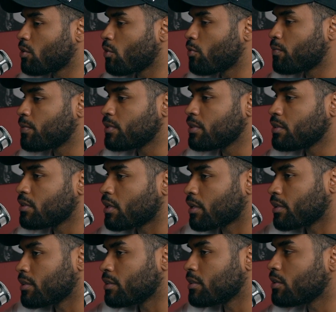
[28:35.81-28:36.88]
And, you know,
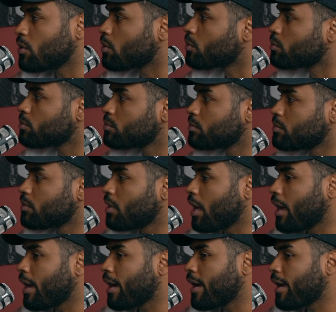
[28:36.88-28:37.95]
hopefully I can, you know,
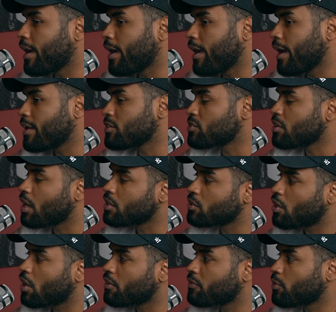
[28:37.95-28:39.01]
enter
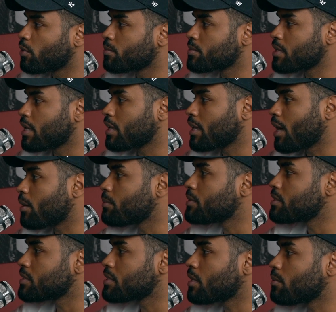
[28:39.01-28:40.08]
other art forms that
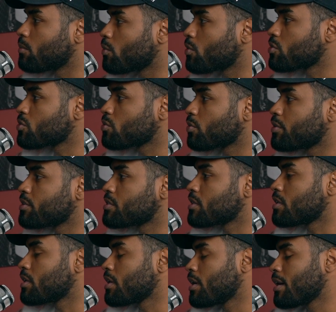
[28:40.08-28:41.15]
allow me to tell more
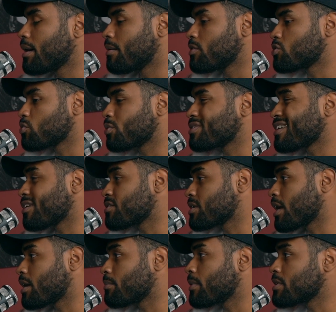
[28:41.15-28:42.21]
stories and stories
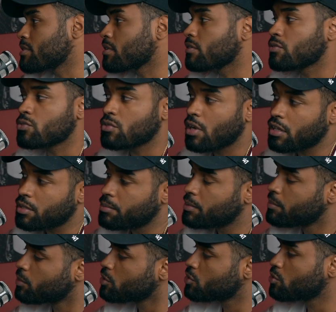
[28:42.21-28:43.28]
outside of myself,
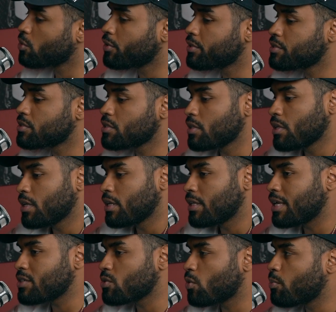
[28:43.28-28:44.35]
other people's stories.
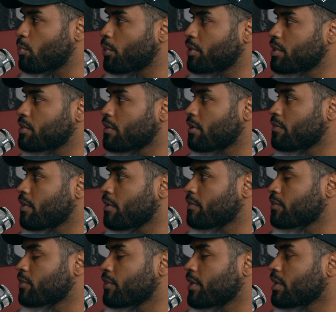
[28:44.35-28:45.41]
That's the whole point
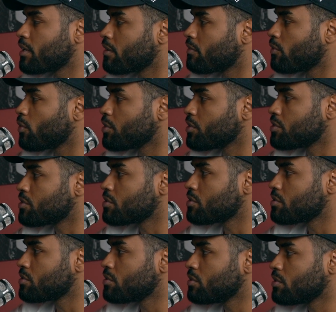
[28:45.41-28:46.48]
of creating a
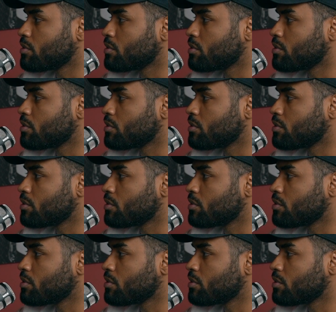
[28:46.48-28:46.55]
voice.